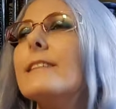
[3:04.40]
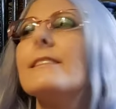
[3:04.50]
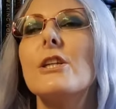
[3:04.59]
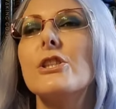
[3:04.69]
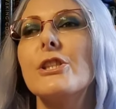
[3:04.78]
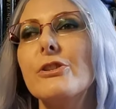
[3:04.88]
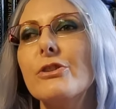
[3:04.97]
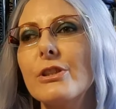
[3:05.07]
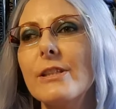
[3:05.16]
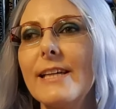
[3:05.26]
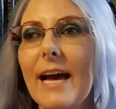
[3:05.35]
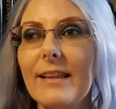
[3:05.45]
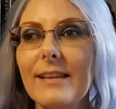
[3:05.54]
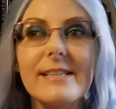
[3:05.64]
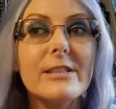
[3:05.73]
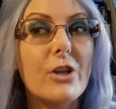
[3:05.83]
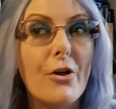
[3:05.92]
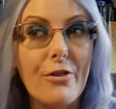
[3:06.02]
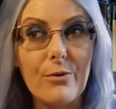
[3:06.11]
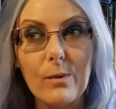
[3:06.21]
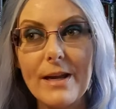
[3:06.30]
is there's usually at least
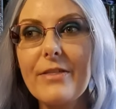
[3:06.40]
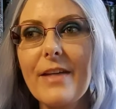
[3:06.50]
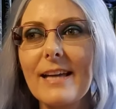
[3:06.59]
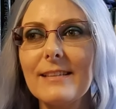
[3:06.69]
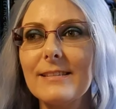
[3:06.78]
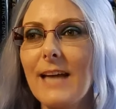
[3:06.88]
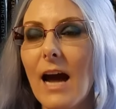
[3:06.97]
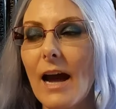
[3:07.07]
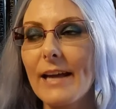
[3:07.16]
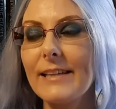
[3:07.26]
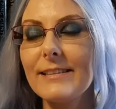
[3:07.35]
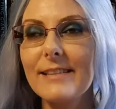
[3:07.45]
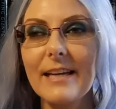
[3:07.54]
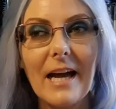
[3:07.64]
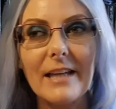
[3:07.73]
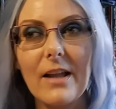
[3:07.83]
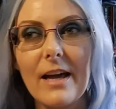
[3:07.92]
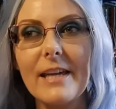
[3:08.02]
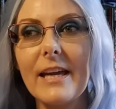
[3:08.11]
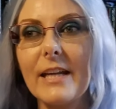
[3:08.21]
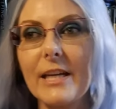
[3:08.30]
3 things that I can say I
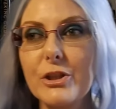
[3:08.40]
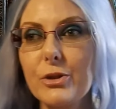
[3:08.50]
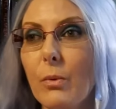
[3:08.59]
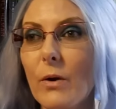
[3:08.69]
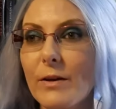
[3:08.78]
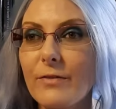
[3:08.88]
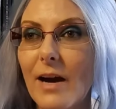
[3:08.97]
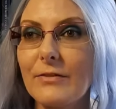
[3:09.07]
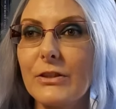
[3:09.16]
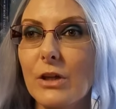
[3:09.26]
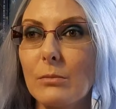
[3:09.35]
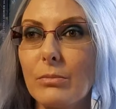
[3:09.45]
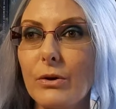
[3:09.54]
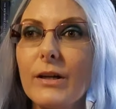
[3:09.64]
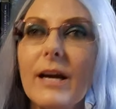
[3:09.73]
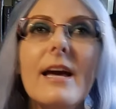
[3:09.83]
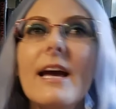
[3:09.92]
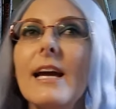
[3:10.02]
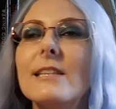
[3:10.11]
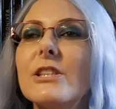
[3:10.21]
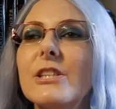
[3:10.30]
like in a 2.5 star book.
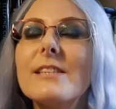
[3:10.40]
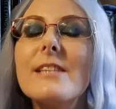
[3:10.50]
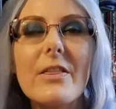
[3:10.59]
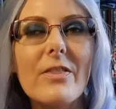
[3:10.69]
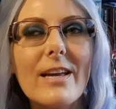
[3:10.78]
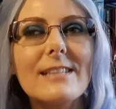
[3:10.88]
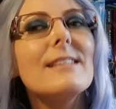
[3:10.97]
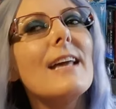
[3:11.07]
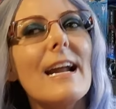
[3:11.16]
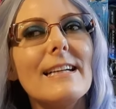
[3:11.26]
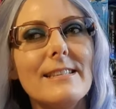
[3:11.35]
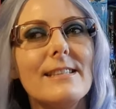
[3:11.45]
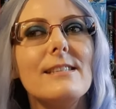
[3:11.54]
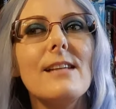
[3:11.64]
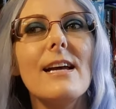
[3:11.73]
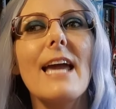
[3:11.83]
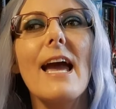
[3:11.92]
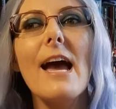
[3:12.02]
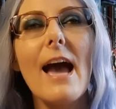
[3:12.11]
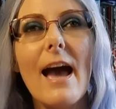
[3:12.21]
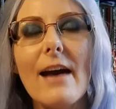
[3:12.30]
It's just the things that I dislike
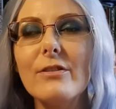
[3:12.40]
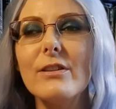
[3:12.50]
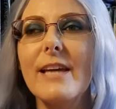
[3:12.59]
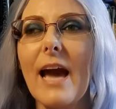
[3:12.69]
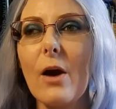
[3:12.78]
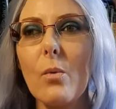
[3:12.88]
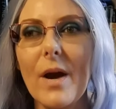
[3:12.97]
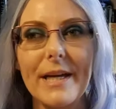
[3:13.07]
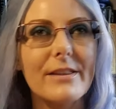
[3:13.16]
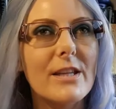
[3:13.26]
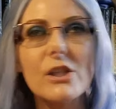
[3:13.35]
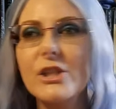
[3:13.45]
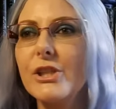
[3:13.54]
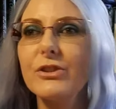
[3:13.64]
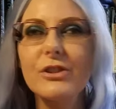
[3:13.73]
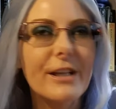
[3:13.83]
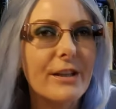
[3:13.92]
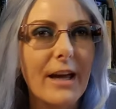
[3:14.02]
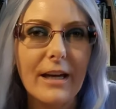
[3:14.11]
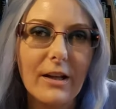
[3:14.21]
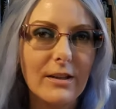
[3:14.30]
heavily outweigh it. There's usually
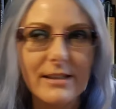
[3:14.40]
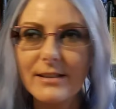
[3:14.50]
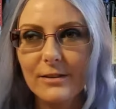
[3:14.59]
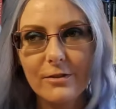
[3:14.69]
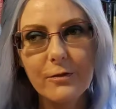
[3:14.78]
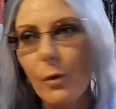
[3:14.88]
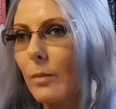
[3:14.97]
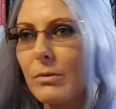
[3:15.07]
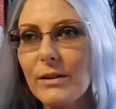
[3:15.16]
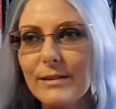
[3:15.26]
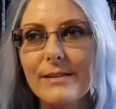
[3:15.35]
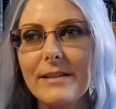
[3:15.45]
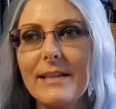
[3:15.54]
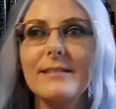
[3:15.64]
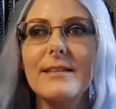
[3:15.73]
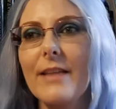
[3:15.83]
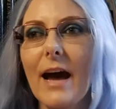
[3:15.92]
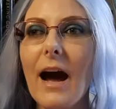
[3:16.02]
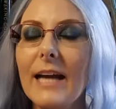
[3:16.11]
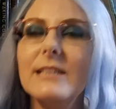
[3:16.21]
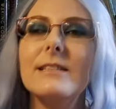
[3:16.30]
like a list of 4+ things that
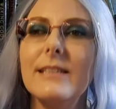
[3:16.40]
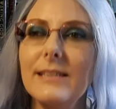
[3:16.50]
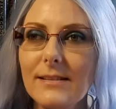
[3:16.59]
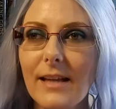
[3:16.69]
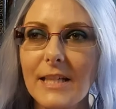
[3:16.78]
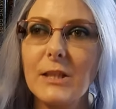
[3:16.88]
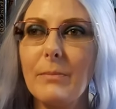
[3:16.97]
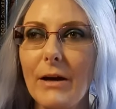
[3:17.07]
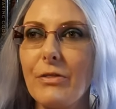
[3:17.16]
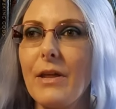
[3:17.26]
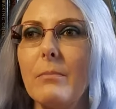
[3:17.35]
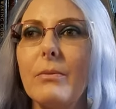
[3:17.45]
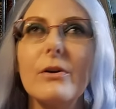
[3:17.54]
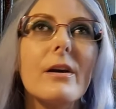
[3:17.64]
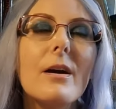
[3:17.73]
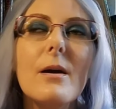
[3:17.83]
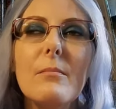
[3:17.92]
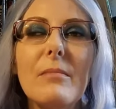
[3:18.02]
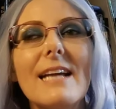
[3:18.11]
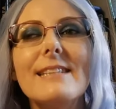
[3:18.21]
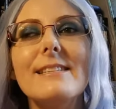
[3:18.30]
I disliked about that book,
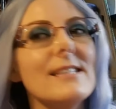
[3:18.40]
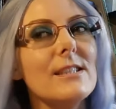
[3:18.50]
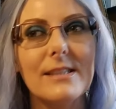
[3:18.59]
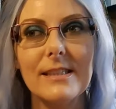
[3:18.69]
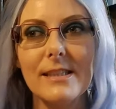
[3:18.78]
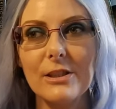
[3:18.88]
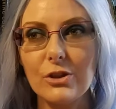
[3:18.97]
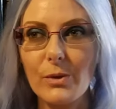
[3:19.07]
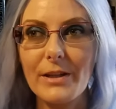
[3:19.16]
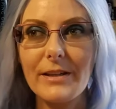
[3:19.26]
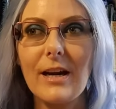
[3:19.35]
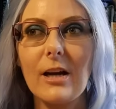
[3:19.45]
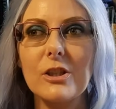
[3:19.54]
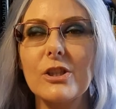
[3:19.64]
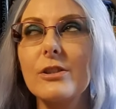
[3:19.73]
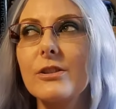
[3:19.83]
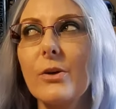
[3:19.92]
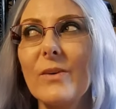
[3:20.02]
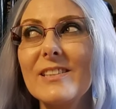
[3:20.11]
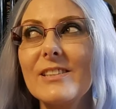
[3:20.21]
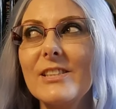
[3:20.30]
but I still didn't enjoy the characters. So
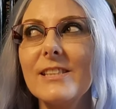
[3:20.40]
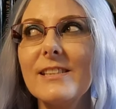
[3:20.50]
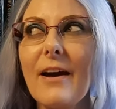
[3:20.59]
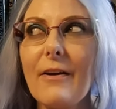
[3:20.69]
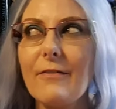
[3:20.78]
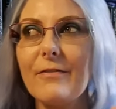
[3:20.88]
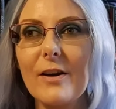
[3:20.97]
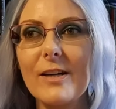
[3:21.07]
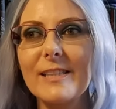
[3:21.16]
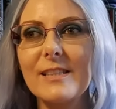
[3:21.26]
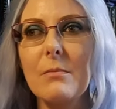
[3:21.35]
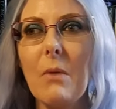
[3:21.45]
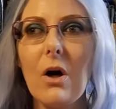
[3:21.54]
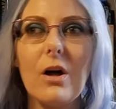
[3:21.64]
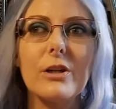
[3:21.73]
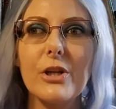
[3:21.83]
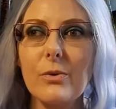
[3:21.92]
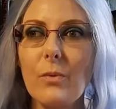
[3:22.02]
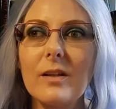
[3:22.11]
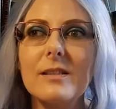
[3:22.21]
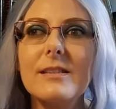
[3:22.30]
it's just that very small
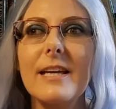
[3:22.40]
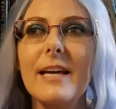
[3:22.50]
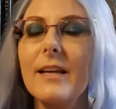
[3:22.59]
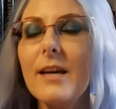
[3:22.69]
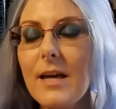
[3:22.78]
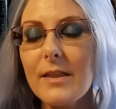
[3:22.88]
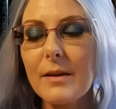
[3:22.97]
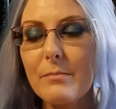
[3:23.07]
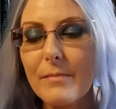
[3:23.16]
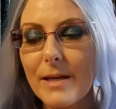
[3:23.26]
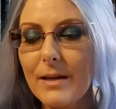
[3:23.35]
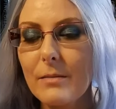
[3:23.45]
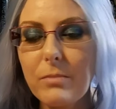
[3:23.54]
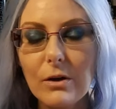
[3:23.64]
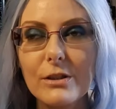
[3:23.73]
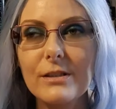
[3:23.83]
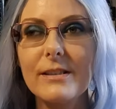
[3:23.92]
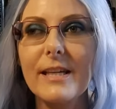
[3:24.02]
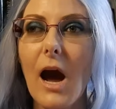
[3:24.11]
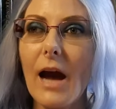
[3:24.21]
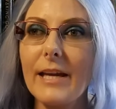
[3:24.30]
nuance thing that me
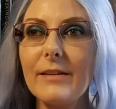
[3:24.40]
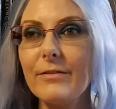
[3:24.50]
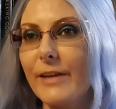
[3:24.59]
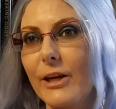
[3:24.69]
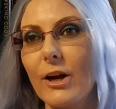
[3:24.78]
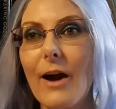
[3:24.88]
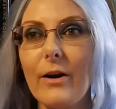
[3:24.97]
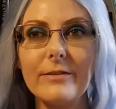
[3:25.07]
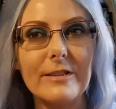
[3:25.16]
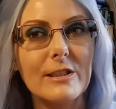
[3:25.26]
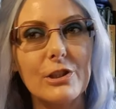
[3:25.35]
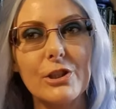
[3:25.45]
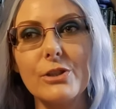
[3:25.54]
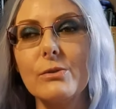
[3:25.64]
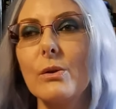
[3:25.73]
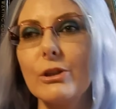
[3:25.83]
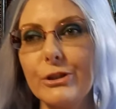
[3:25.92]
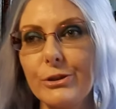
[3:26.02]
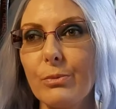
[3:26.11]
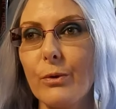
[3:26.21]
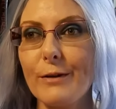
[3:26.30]
personally, I can figure out if it's a 2 or a
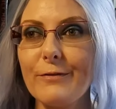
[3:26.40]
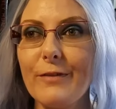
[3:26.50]
2.5.